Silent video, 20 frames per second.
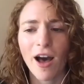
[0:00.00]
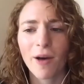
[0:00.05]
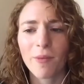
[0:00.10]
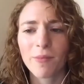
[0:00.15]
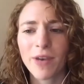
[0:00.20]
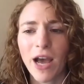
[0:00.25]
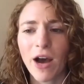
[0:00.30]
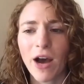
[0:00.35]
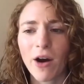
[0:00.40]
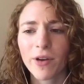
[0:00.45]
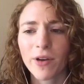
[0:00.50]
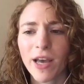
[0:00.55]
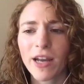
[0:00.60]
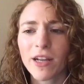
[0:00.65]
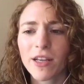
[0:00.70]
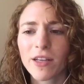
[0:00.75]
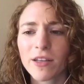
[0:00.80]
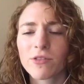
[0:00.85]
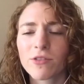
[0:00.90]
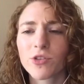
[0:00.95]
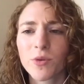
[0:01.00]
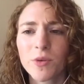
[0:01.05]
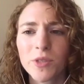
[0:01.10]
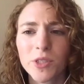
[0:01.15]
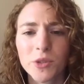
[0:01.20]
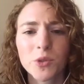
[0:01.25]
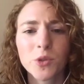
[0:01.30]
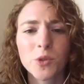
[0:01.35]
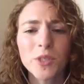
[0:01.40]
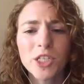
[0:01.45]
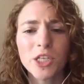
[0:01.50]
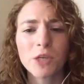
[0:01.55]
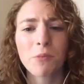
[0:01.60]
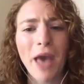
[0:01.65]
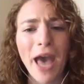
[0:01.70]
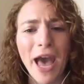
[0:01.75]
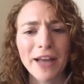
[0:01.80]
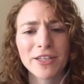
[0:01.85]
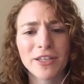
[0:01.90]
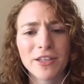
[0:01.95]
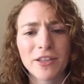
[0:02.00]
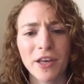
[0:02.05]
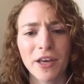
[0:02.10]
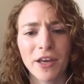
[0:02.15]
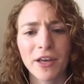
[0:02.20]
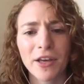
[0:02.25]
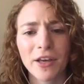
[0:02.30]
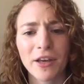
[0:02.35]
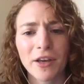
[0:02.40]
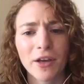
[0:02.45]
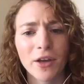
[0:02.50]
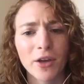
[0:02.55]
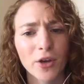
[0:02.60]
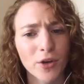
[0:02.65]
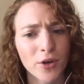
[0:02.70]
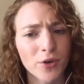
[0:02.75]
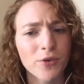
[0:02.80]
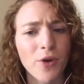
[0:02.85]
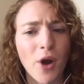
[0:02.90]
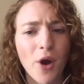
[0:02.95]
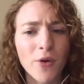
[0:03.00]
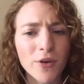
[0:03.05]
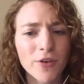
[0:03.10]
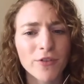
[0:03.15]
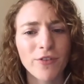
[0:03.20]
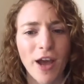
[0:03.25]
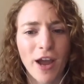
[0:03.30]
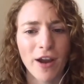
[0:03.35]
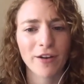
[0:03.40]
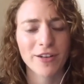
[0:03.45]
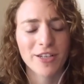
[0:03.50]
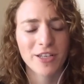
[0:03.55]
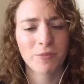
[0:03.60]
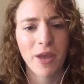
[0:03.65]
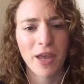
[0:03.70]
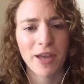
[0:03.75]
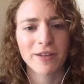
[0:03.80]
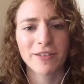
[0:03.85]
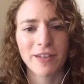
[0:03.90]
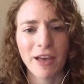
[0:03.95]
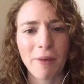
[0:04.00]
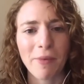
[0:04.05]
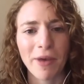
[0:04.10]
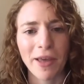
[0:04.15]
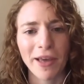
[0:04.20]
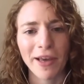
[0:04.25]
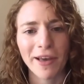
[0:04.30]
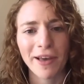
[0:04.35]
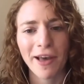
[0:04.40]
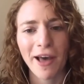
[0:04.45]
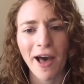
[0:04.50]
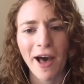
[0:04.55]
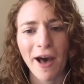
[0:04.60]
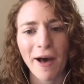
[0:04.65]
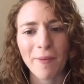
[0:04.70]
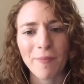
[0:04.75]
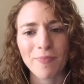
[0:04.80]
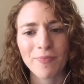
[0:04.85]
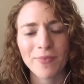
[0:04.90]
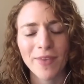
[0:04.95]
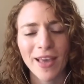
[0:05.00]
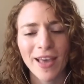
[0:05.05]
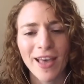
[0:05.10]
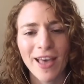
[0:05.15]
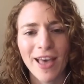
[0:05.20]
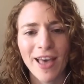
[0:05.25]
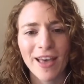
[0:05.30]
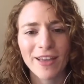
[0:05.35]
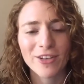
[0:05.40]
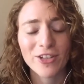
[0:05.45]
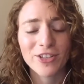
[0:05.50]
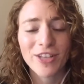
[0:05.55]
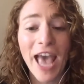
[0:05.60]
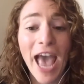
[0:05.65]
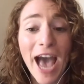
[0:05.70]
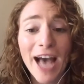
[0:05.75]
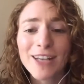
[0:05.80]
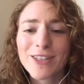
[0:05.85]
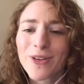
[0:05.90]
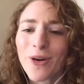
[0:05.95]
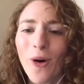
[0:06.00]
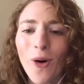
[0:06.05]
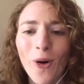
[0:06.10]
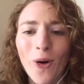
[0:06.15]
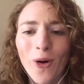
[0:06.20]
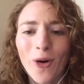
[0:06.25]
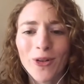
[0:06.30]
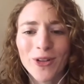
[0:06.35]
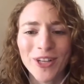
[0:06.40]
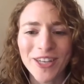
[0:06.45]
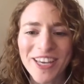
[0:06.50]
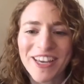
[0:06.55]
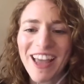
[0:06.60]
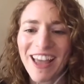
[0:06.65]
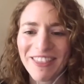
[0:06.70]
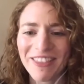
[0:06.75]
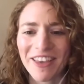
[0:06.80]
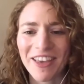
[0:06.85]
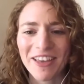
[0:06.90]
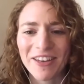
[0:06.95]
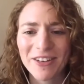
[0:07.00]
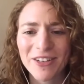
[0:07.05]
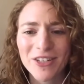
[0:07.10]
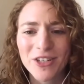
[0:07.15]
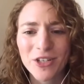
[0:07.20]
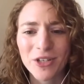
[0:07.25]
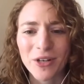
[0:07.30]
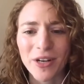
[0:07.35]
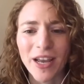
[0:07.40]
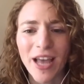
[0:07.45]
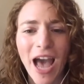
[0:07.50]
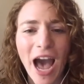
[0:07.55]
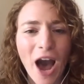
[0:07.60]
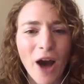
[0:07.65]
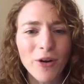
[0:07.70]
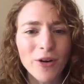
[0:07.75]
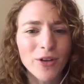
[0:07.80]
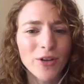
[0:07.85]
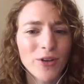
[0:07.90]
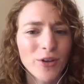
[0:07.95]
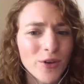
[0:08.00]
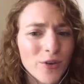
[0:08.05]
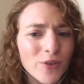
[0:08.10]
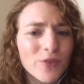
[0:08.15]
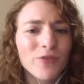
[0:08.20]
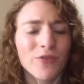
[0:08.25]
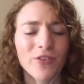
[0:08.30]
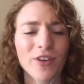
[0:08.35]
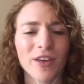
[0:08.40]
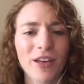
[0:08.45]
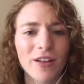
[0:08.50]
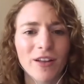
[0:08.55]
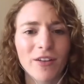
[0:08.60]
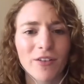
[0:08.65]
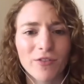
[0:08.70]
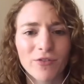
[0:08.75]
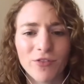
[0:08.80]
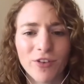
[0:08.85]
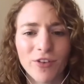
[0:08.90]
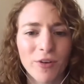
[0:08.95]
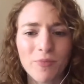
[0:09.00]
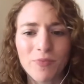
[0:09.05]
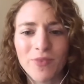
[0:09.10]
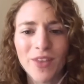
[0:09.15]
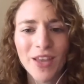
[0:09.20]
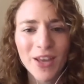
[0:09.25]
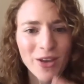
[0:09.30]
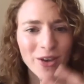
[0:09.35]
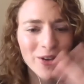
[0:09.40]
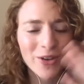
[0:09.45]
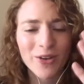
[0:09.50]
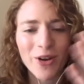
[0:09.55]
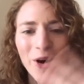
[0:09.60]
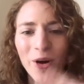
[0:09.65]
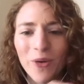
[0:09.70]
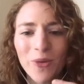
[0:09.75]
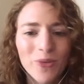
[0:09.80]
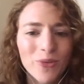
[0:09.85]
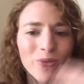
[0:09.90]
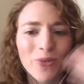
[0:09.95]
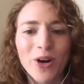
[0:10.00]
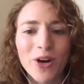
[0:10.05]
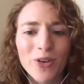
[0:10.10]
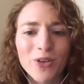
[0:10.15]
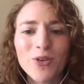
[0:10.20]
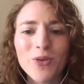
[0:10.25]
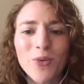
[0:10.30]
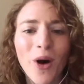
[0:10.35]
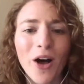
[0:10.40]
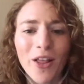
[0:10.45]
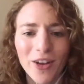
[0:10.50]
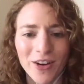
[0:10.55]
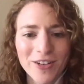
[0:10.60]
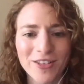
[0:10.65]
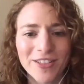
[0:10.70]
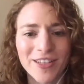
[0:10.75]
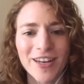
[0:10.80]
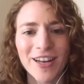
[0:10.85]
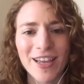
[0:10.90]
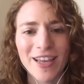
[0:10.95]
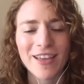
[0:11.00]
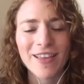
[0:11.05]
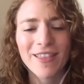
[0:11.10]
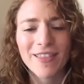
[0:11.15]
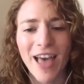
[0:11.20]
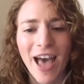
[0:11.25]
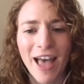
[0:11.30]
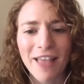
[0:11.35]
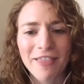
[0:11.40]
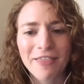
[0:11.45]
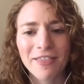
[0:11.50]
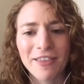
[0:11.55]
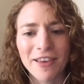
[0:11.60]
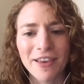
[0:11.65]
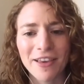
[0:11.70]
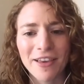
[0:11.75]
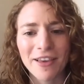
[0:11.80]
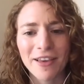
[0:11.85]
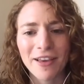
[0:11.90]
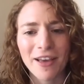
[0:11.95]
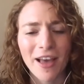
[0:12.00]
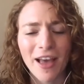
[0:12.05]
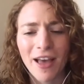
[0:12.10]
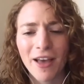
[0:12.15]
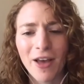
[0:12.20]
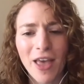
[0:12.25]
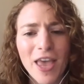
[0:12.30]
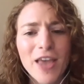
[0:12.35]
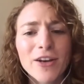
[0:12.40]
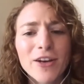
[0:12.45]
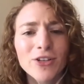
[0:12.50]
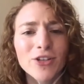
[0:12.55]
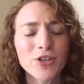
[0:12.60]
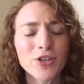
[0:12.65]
kind of switching back to the coronavirus pandemic, just as a whole, looking at the industry, how do you feel from, you know, where you all are sitting, that the industry